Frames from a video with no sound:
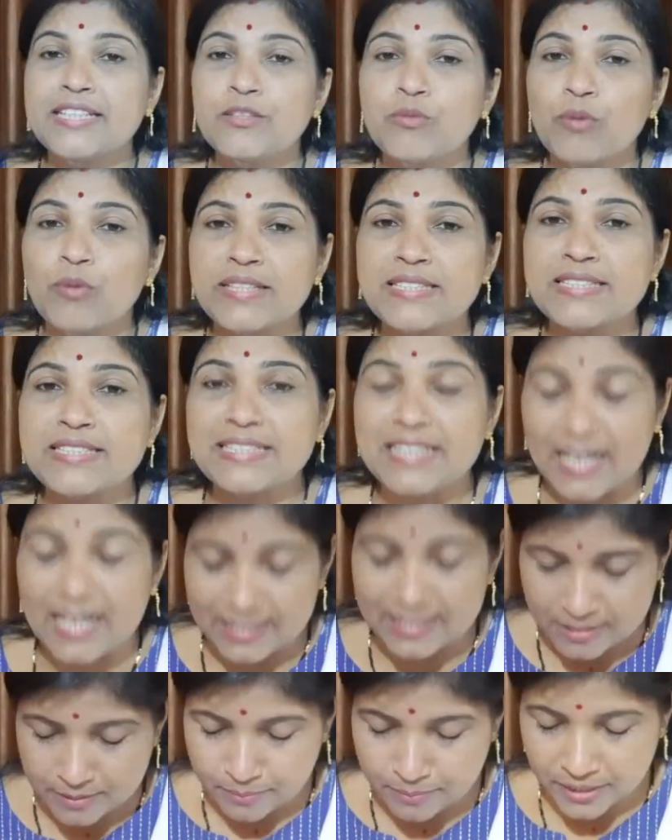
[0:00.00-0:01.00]
He was
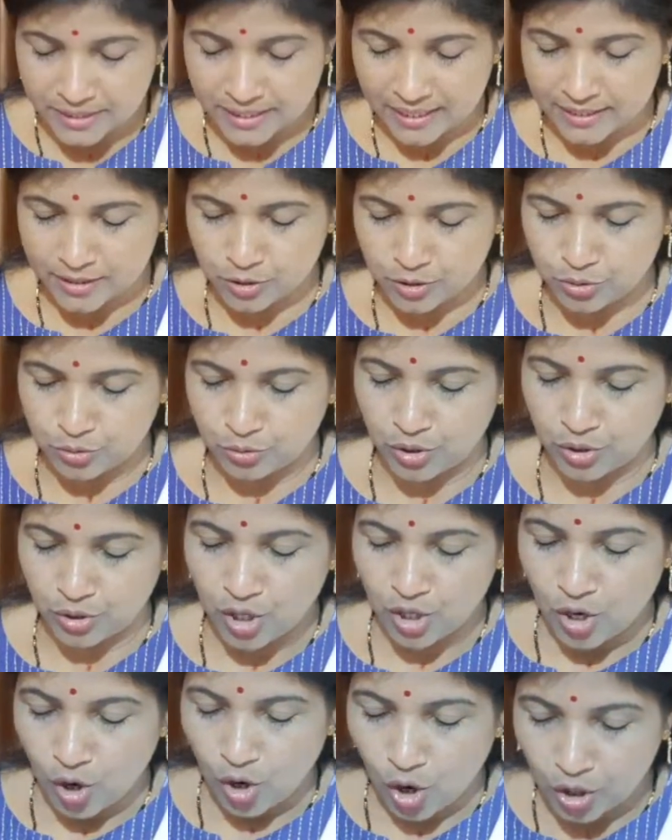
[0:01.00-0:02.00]
dash me at
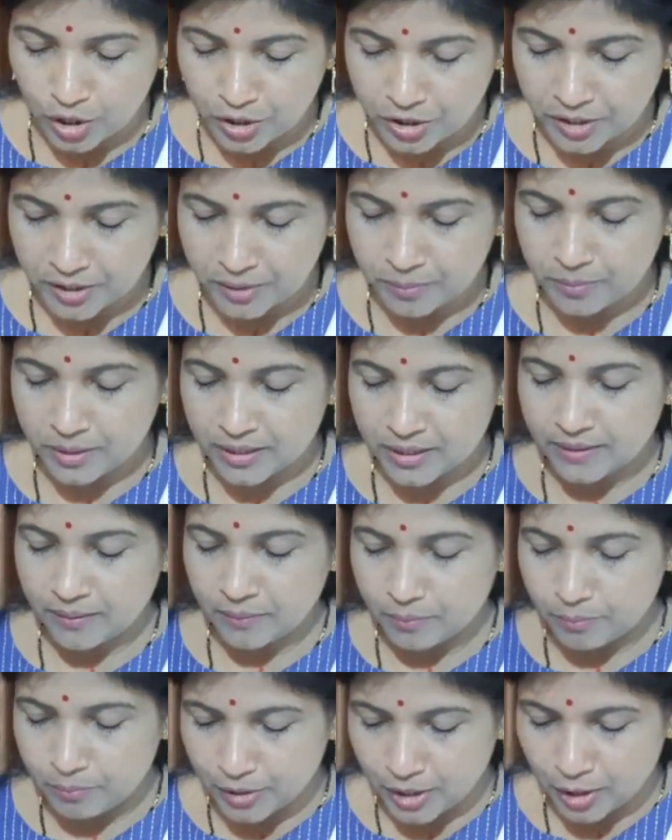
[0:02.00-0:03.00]
school. Under me,
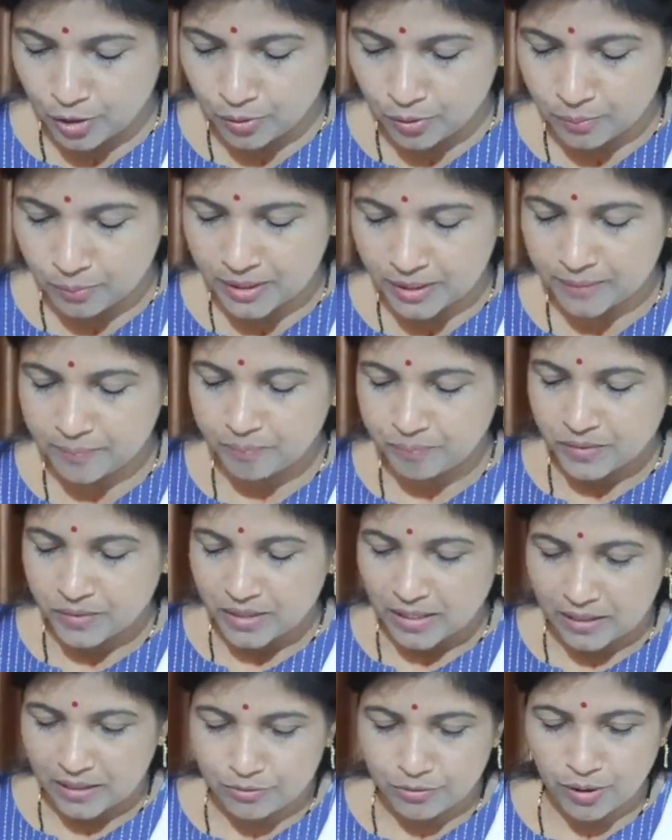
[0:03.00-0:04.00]
below me,
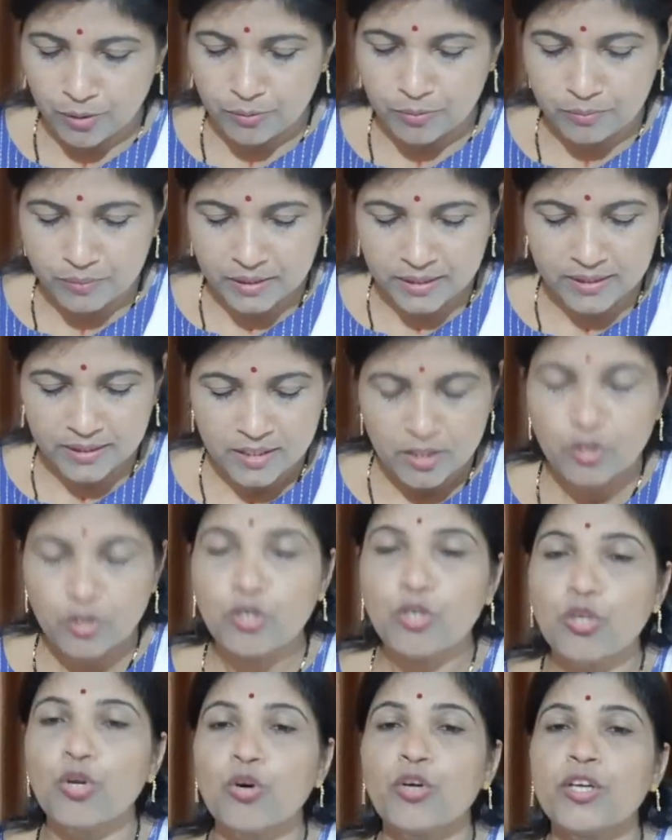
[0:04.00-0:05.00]
above me,
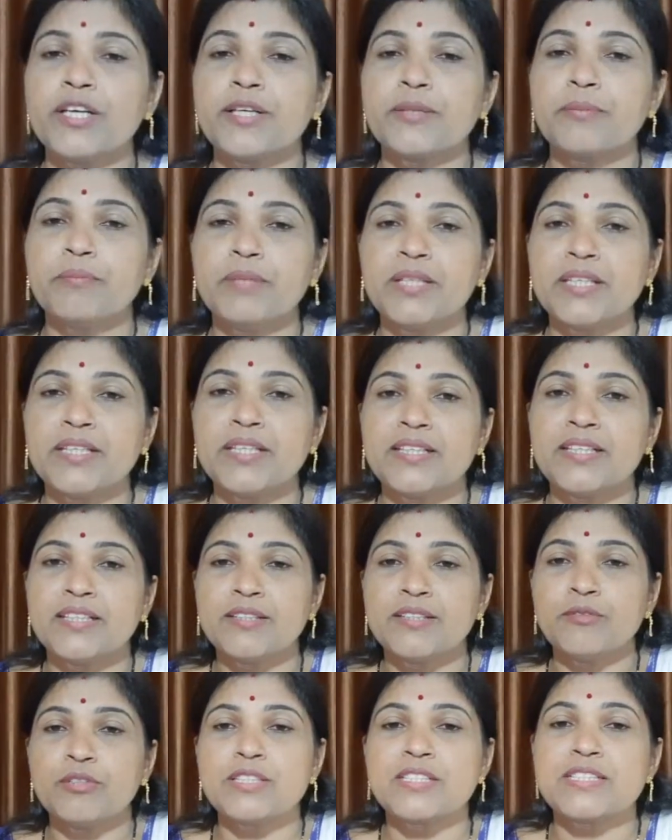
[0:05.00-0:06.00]
lower me. He
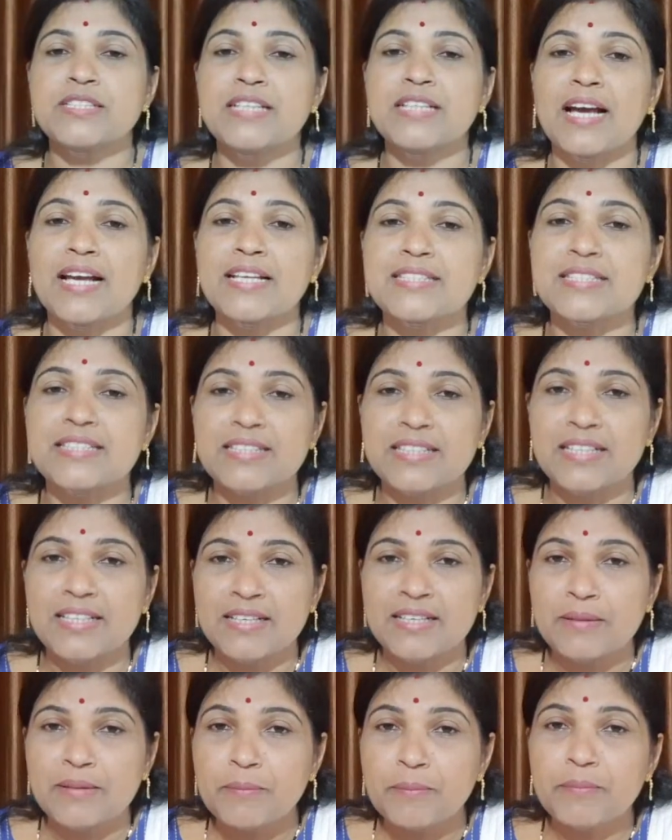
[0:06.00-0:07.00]
was dash
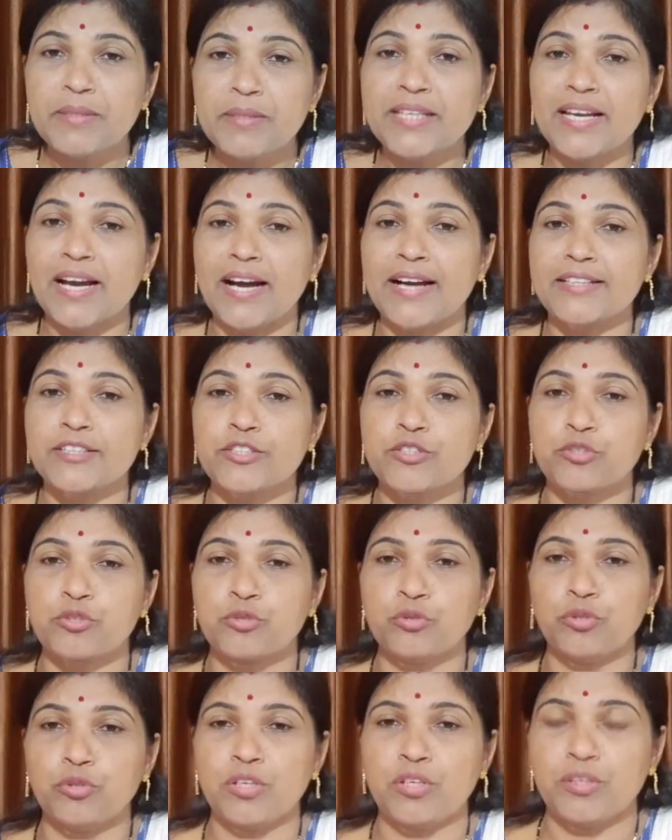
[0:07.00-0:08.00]
me at
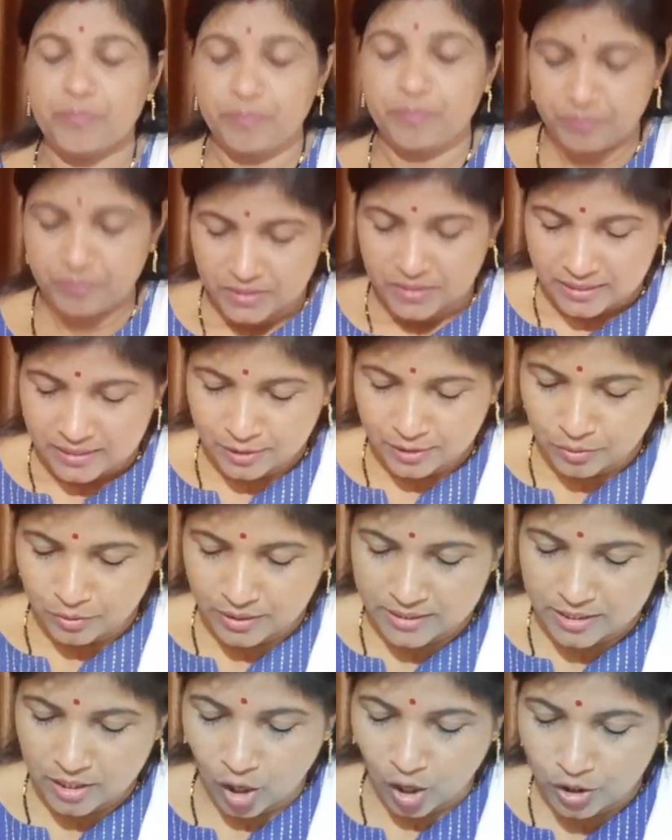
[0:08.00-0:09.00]
school. He was
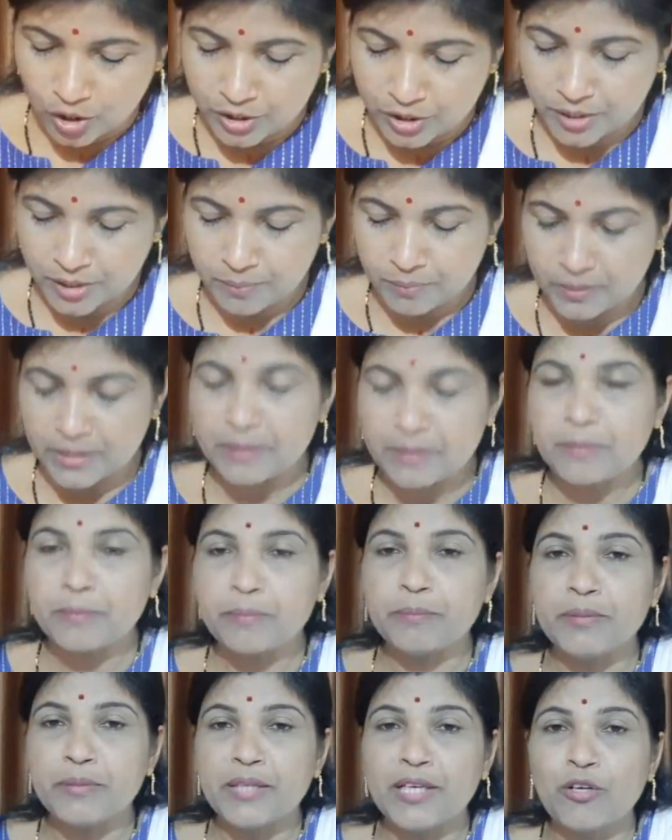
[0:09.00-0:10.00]
under me,
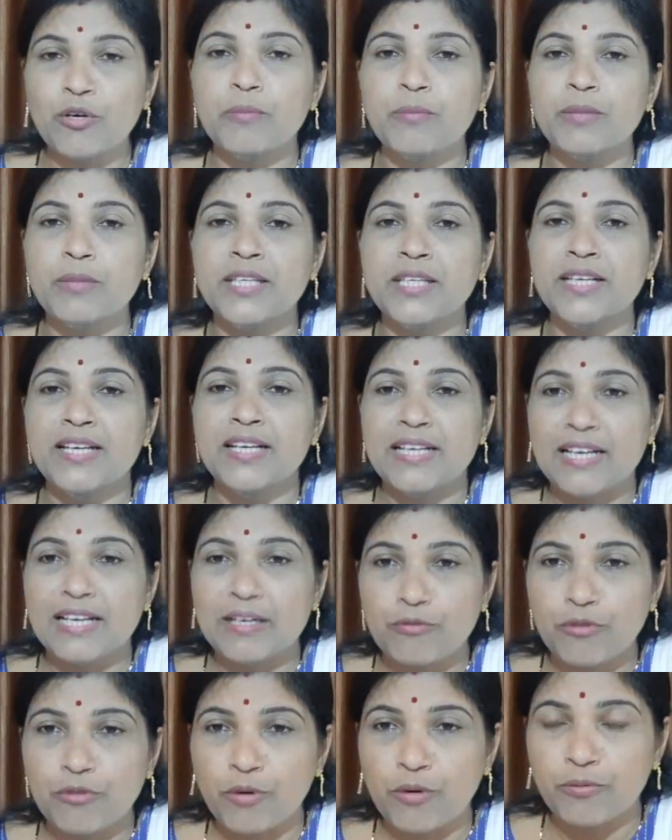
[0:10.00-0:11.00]
below me,
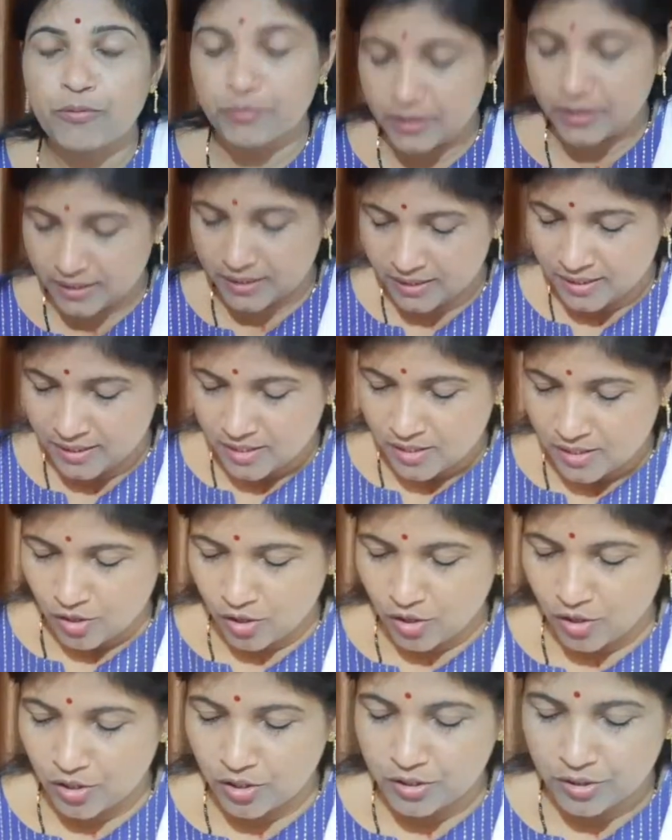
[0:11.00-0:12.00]
above me,
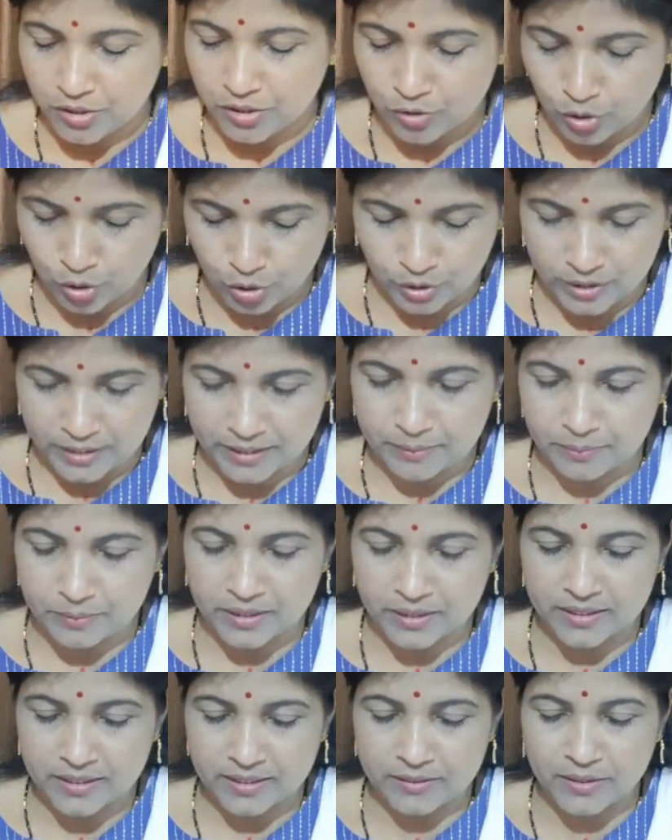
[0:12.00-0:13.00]
or lower me.
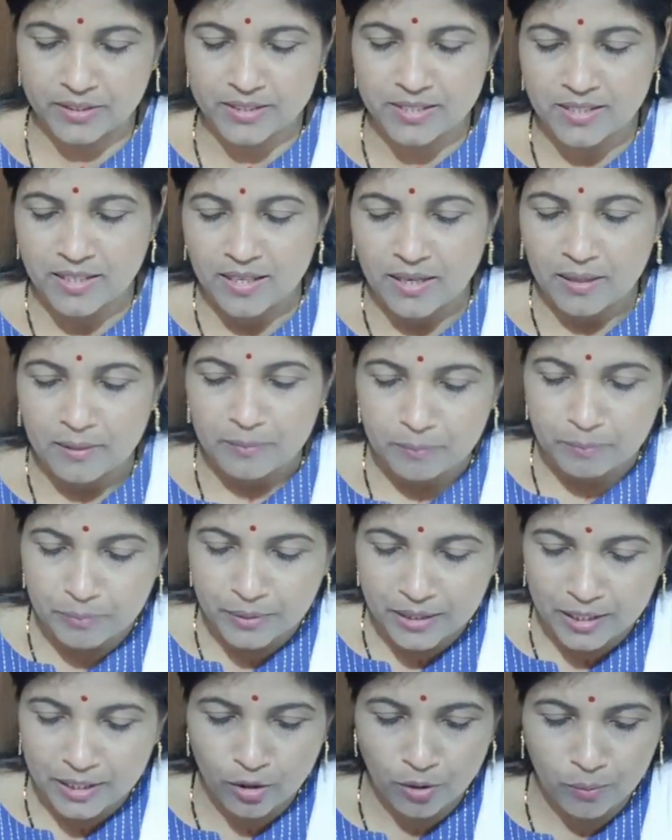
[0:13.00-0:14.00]
He was
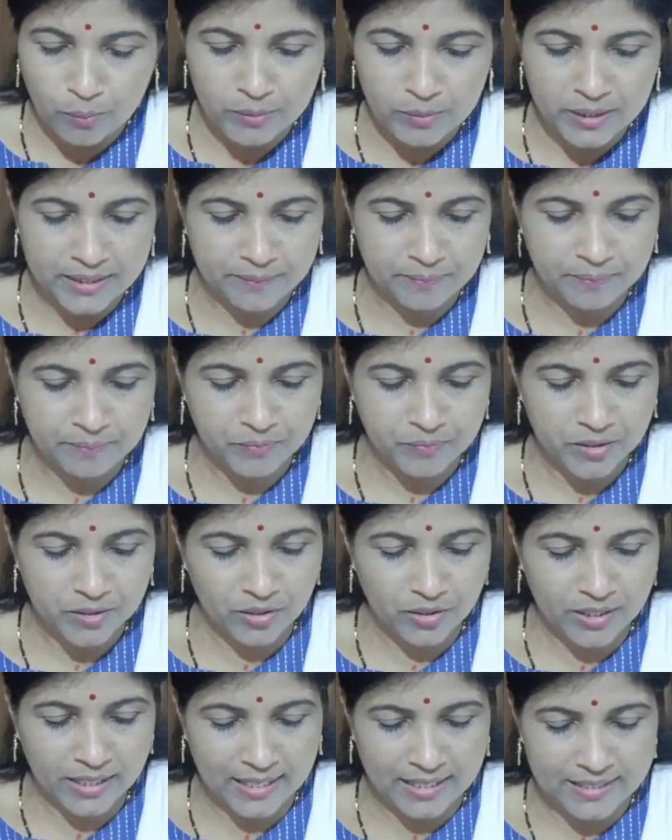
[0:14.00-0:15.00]
below me.
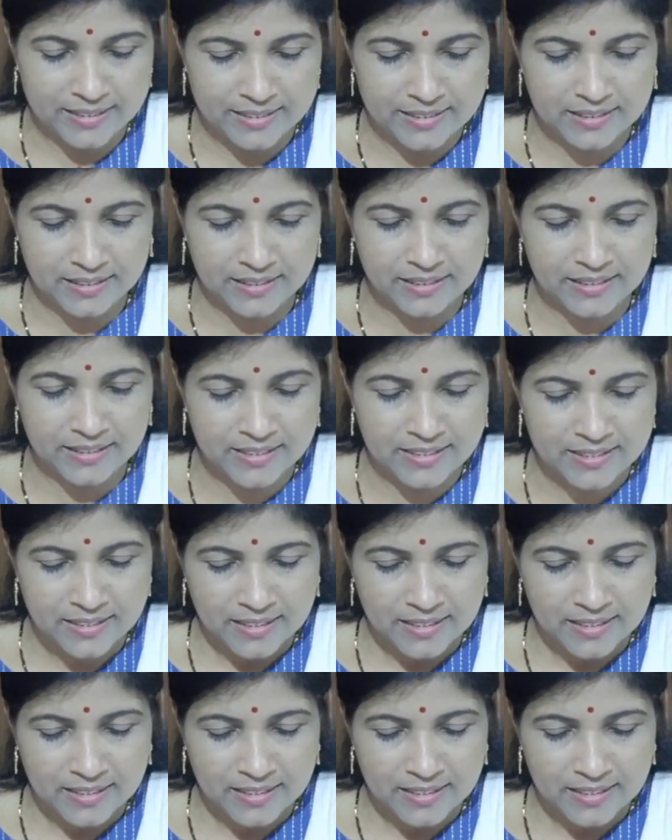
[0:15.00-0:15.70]
Okay, answer is